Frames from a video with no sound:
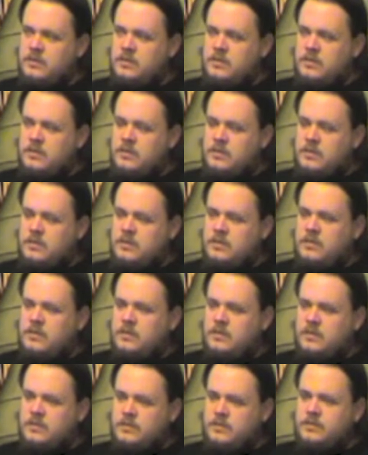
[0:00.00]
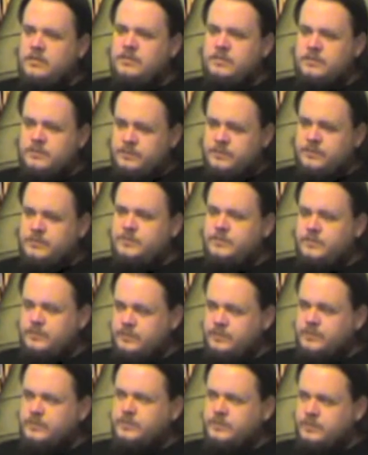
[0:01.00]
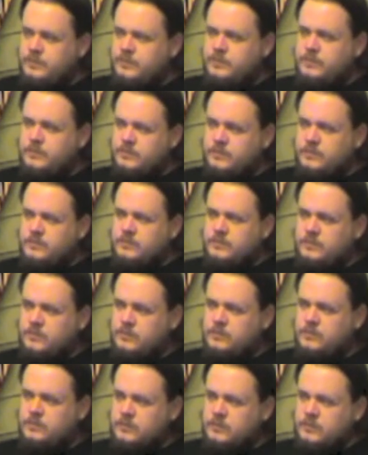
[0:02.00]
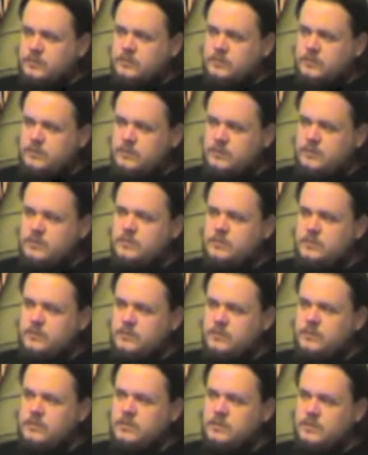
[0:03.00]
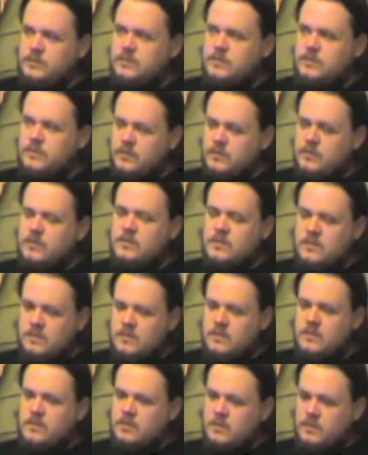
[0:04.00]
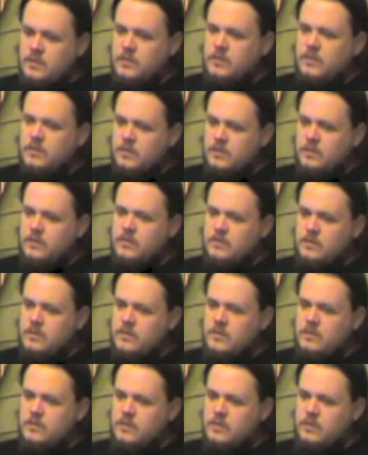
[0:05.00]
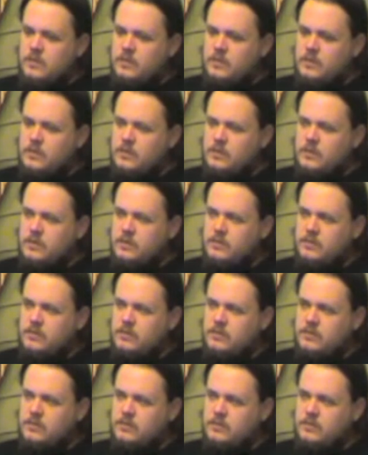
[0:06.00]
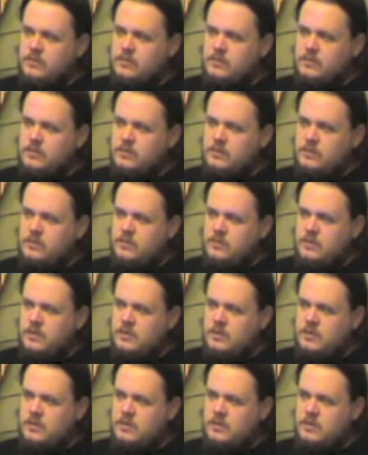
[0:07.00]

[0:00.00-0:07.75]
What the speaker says: No words are spoken by the person on screen.